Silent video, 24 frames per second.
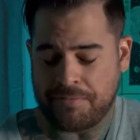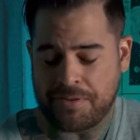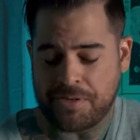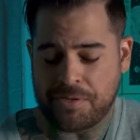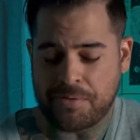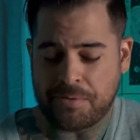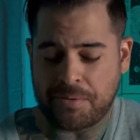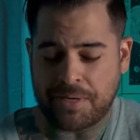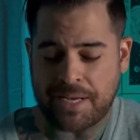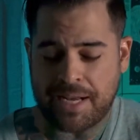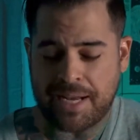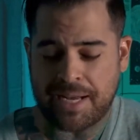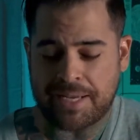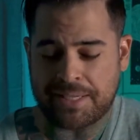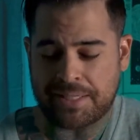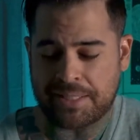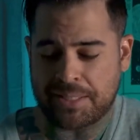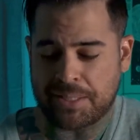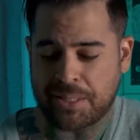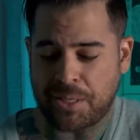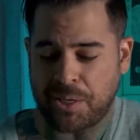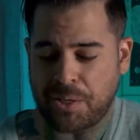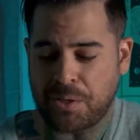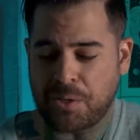You
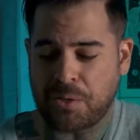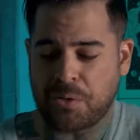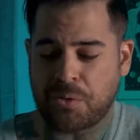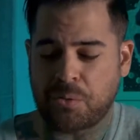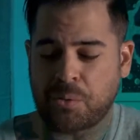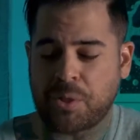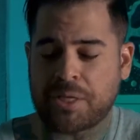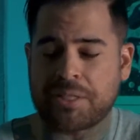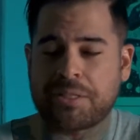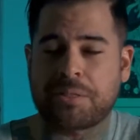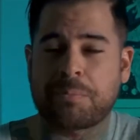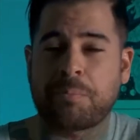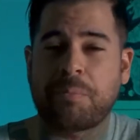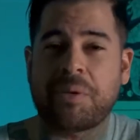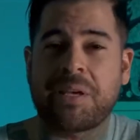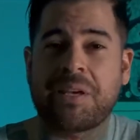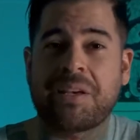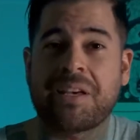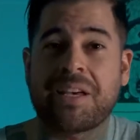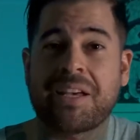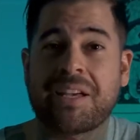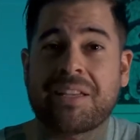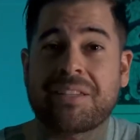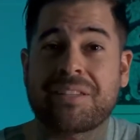guys know what's
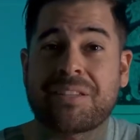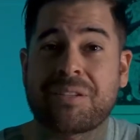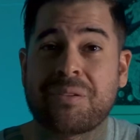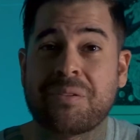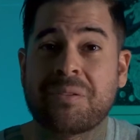BS.